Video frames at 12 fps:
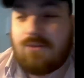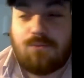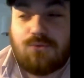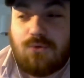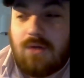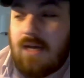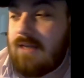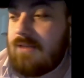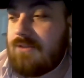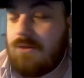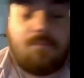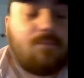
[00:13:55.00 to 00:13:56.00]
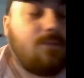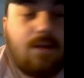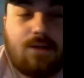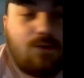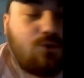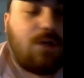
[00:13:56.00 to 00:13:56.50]
some Duran, some
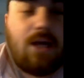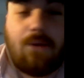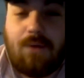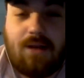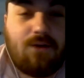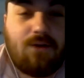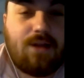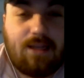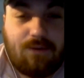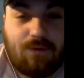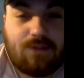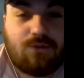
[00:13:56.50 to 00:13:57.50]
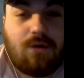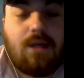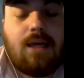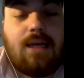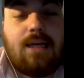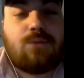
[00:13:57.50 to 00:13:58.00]
Sugarway Leonard. So
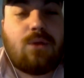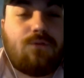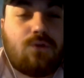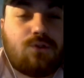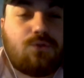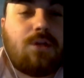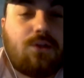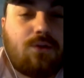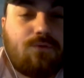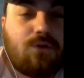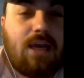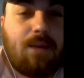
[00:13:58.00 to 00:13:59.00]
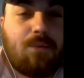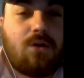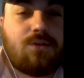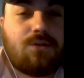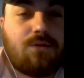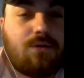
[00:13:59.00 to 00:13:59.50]
he's one of the students of the game also.